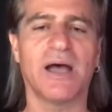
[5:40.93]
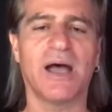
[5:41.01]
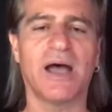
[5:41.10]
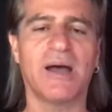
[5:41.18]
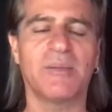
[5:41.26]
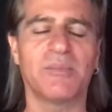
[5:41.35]

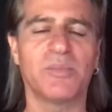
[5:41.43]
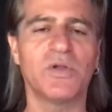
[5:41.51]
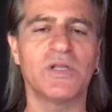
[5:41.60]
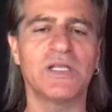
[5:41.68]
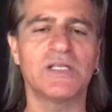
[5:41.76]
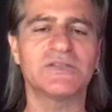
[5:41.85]
uh,
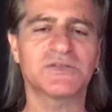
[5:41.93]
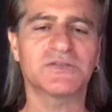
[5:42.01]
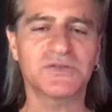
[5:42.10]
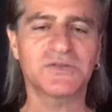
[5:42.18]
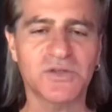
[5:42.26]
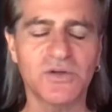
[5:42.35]
Buddhist
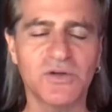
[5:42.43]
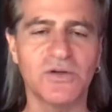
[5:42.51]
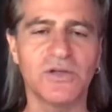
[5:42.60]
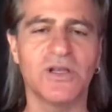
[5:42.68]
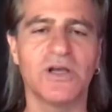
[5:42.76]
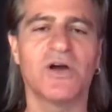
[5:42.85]

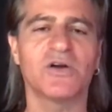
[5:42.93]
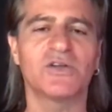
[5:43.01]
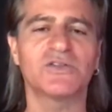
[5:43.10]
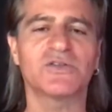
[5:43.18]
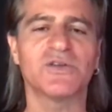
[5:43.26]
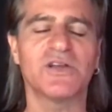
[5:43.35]
school or
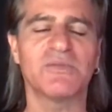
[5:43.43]
school of